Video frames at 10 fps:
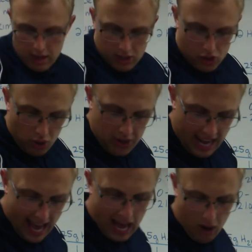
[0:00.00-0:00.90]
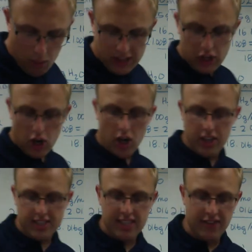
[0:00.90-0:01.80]
So now, with all
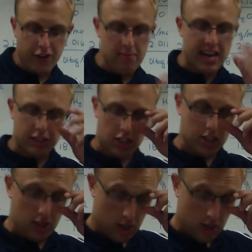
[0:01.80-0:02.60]
this information,